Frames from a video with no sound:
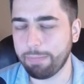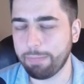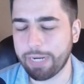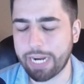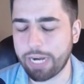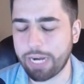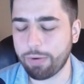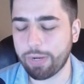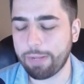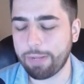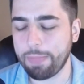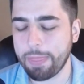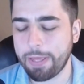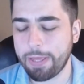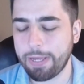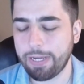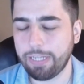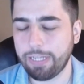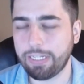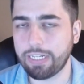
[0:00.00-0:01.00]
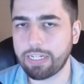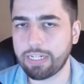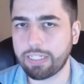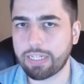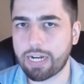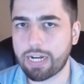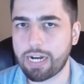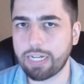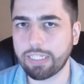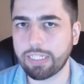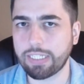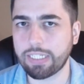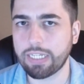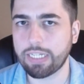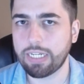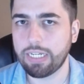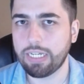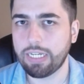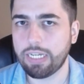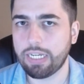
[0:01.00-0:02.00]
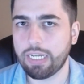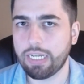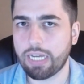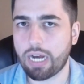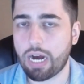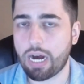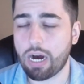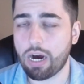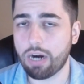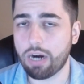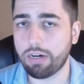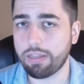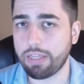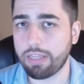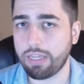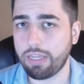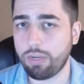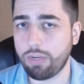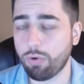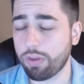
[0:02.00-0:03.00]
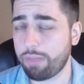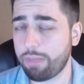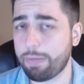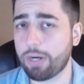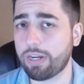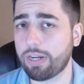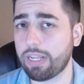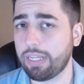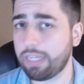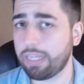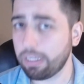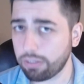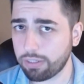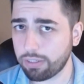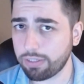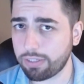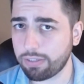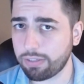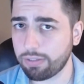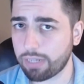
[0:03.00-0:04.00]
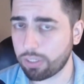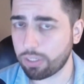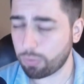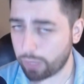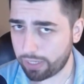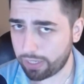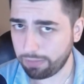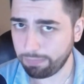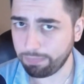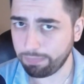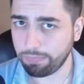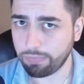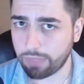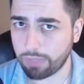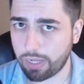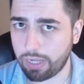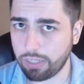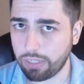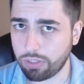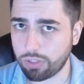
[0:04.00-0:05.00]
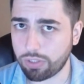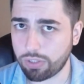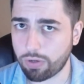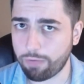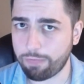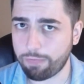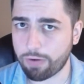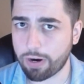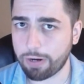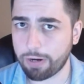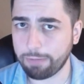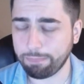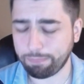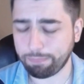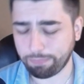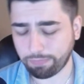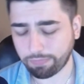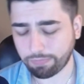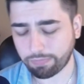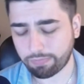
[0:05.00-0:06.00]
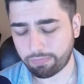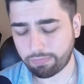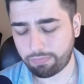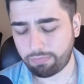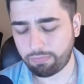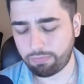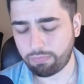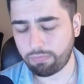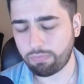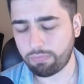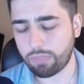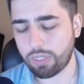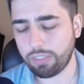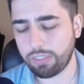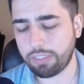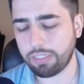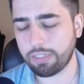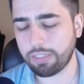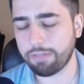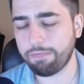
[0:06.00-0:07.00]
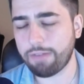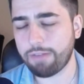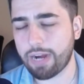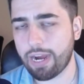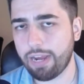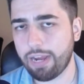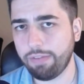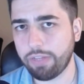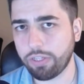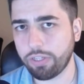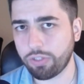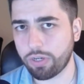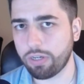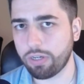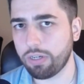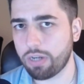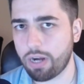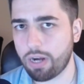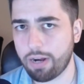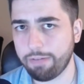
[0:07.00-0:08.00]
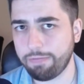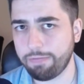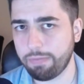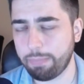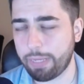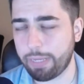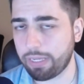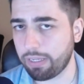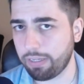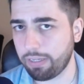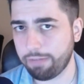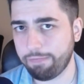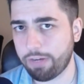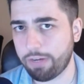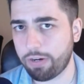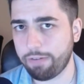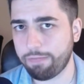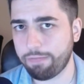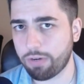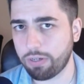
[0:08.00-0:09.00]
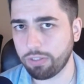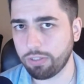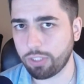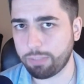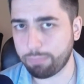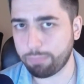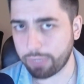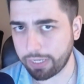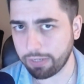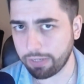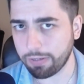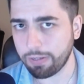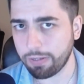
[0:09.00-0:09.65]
But anyway, Dignitas are the North American killers as well. In so far, Season 5, they started off making it very far in spring.